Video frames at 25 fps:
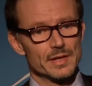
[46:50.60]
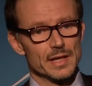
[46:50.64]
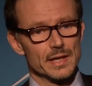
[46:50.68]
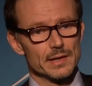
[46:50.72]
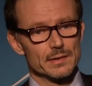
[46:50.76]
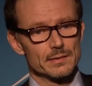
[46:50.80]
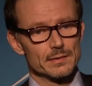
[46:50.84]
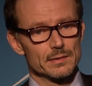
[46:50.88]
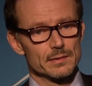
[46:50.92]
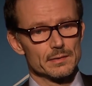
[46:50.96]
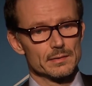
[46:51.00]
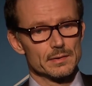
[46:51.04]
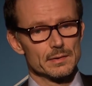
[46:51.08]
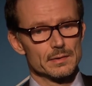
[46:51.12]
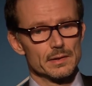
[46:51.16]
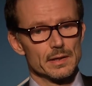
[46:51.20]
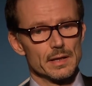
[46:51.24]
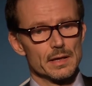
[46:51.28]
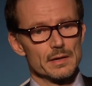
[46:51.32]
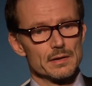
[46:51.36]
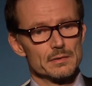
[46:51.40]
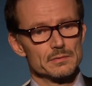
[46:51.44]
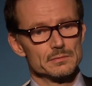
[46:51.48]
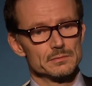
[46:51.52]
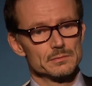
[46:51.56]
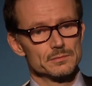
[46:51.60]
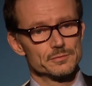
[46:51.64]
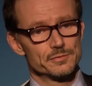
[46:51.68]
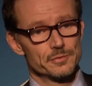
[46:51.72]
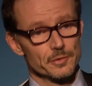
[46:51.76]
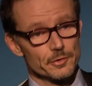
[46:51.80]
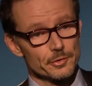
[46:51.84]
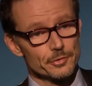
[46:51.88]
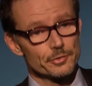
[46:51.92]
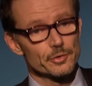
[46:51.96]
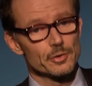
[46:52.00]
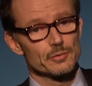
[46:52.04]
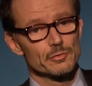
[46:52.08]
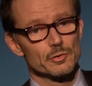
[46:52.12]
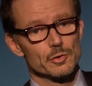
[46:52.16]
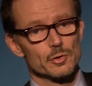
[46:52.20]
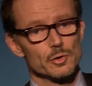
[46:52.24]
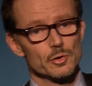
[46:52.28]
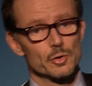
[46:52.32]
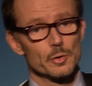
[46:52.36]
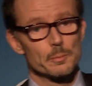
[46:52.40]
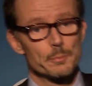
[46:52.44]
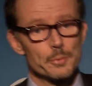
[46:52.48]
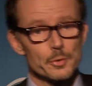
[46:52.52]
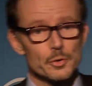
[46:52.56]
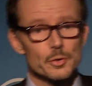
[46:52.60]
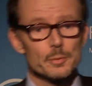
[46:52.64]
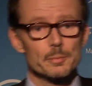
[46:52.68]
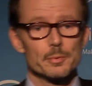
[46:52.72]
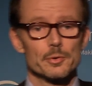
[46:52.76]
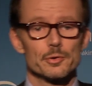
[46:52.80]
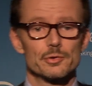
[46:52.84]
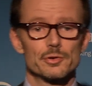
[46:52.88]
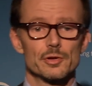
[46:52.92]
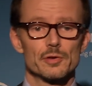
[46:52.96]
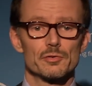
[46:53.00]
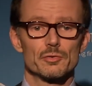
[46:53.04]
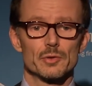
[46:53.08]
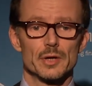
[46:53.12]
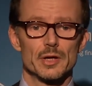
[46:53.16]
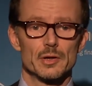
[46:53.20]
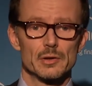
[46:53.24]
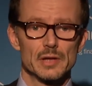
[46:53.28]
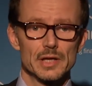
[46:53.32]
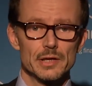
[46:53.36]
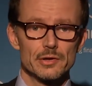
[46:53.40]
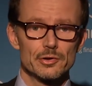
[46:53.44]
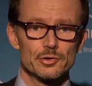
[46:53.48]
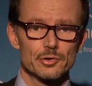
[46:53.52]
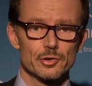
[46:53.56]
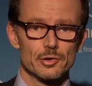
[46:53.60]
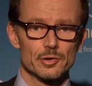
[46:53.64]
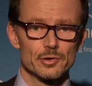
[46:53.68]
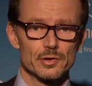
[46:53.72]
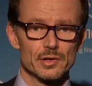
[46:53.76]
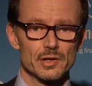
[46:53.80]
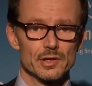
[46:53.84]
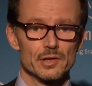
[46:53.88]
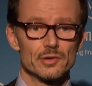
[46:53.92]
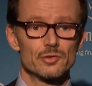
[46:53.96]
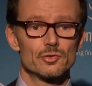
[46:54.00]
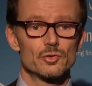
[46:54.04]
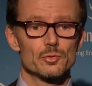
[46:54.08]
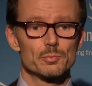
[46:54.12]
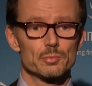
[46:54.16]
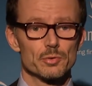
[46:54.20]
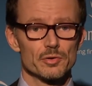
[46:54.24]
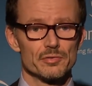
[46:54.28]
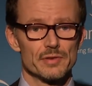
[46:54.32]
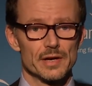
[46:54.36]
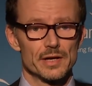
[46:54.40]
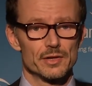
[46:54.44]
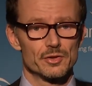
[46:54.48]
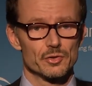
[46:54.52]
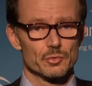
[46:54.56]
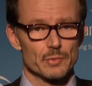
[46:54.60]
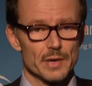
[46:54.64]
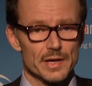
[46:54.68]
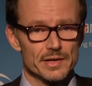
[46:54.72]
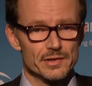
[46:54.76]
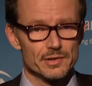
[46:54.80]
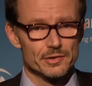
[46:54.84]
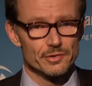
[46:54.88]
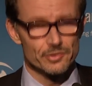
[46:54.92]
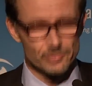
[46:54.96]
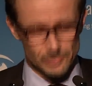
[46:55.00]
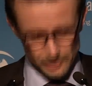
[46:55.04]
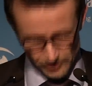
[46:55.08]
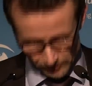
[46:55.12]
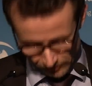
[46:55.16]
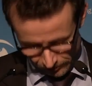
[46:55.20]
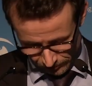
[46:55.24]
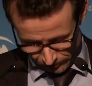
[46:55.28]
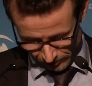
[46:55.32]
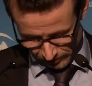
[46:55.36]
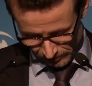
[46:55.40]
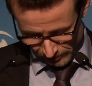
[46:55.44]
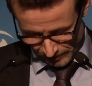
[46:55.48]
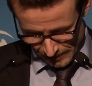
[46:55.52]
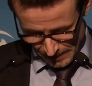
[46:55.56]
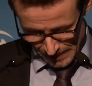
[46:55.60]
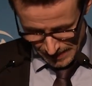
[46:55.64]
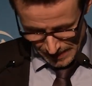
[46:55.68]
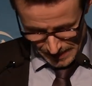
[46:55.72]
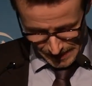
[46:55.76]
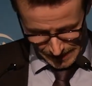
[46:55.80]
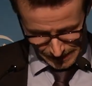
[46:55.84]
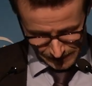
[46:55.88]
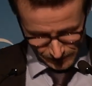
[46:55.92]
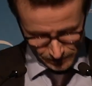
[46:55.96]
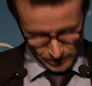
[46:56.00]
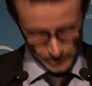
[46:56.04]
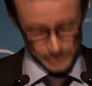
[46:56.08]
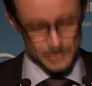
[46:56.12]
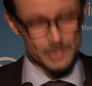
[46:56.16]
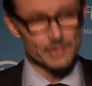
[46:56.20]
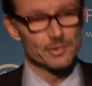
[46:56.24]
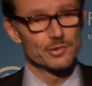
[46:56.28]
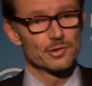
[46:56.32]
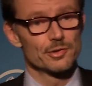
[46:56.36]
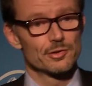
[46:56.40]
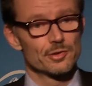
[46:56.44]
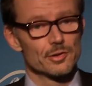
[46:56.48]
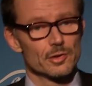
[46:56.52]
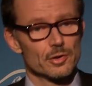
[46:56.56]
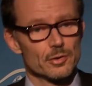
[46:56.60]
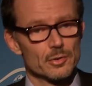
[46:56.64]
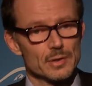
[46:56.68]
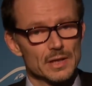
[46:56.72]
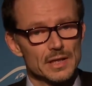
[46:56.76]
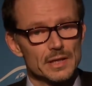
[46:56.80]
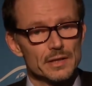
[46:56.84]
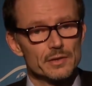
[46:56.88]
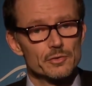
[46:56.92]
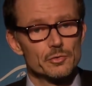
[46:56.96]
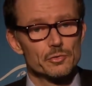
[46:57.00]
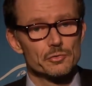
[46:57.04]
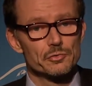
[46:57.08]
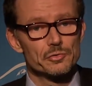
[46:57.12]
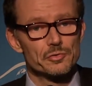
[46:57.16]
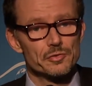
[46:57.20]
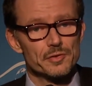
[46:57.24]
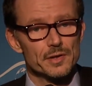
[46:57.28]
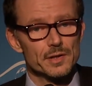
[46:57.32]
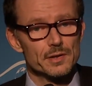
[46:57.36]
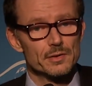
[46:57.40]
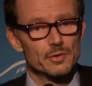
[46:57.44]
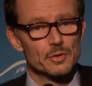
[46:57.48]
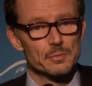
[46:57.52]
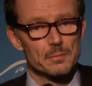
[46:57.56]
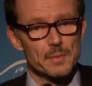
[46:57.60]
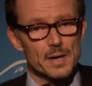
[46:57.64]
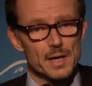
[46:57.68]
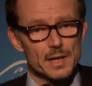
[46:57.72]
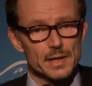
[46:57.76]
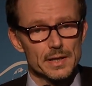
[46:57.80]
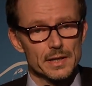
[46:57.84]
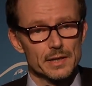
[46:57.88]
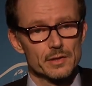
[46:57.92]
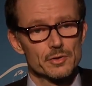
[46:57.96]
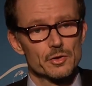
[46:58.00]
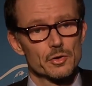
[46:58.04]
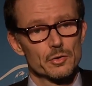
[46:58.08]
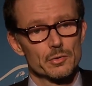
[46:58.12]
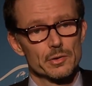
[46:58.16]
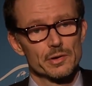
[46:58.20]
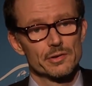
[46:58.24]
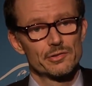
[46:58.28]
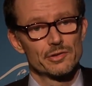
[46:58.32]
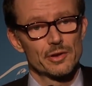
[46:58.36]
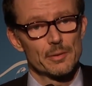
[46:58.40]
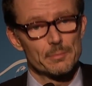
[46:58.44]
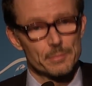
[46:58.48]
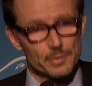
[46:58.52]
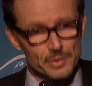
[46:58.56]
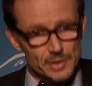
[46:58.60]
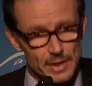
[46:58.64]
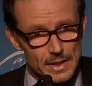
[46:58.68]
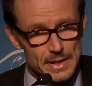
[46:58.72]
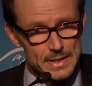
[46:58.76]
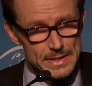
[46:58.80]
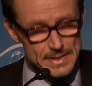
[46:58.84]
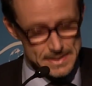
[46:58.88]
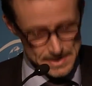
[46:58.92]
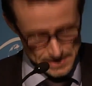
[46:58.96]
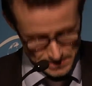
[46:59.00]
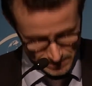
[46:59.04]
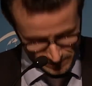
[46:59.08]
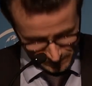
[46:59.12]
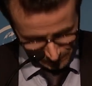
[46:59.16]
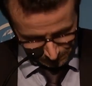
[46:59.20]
that, first of all, the purpose of regulation is to provide the right incentive and not necessarily to feed the market current appetites.